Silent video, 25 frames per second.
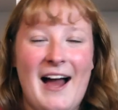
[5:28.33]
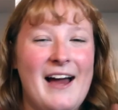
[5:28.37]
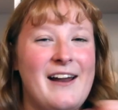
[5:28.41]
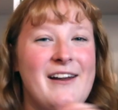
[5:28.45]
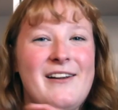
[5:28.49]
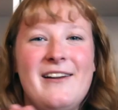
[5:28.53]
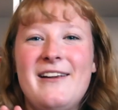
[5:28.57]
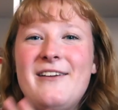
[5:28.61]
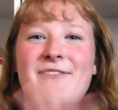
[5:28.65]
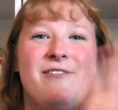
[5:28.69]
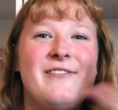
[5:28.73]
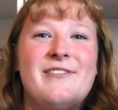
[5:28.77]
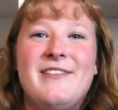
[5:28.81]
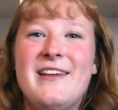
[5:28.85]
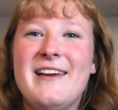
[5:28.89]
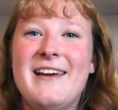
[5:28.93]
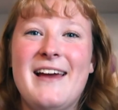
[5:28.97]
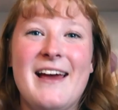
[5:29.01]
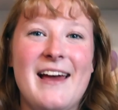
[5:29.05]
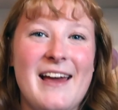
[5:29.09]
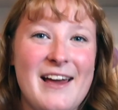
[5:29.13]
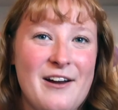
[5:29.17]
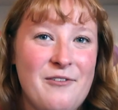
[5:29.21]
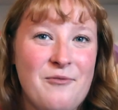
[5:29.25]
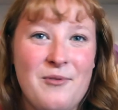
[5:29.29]
I didn't even think
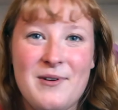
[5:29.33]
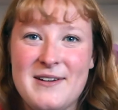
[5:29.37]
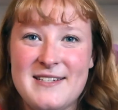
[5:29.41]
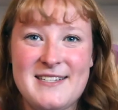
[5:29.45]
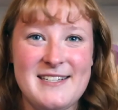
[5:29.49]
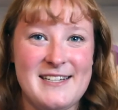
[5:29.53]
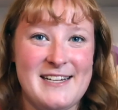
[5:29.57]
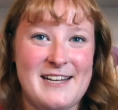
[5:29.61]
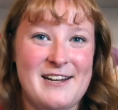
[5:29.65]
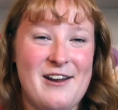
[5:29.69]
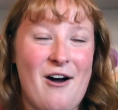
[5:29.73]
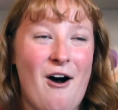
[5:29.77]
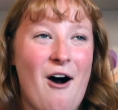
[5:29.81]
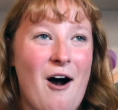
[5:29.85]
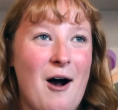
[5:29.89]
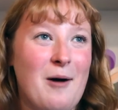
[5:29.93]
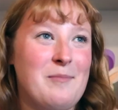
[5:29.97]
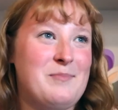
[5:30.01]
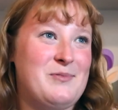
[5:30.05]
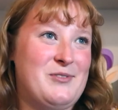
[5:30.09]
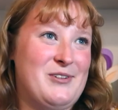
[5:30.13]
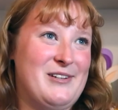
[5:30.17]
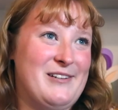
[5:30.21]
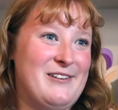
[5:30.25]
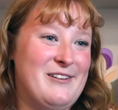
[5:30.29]
it wasn't an
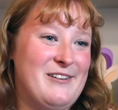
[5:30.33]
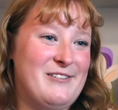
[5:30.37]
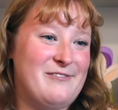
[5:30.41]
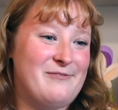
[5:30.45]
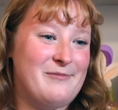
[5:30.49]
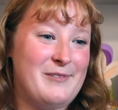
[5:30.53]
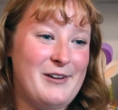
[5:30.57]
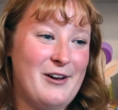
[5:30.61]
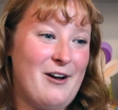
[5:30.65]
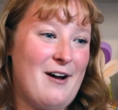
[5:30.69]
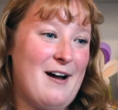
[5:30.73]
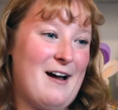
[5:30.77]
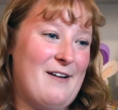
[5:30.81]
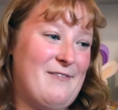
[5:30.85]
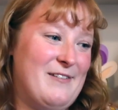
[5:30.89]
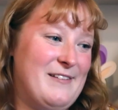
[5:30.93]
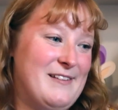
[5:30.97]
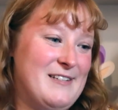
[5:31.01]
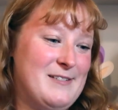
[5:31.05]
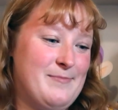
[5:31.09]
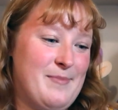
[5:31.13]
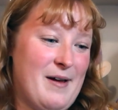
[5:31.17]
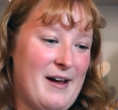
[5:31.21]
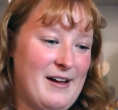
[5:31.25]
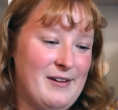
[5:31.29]
option of me not having
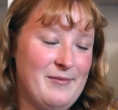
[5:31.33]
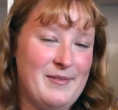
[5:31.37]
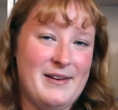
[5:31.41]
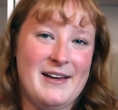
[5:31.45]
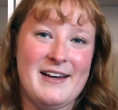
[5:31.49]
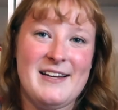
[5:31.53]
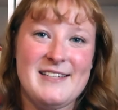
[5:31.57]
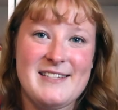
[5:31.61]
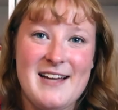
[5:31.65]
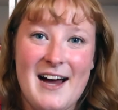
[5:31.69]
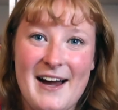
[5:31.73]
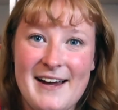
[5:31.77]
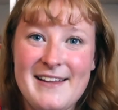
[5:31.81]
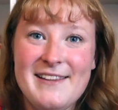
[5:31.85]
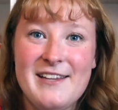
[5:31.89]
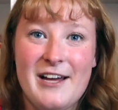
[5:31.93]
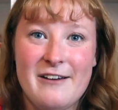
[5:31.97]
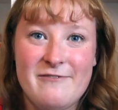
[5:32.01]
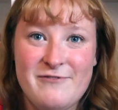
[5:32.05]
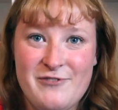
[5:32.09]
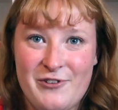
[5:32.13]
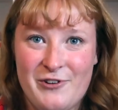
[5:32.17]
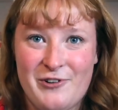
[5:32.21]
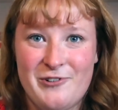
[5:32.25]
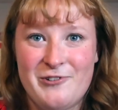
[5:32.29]
this bag because I
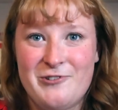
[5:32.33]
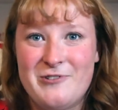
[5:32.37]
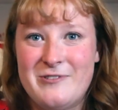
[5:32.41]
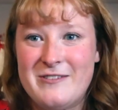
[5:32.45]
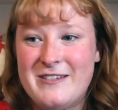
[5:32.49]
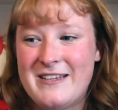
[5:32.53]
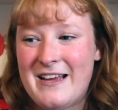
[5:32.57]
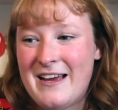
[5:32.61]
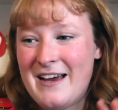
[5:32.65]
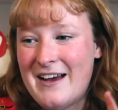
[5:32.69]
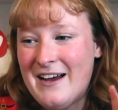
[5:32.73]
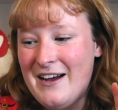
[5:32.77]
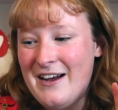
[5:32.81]
love turtles.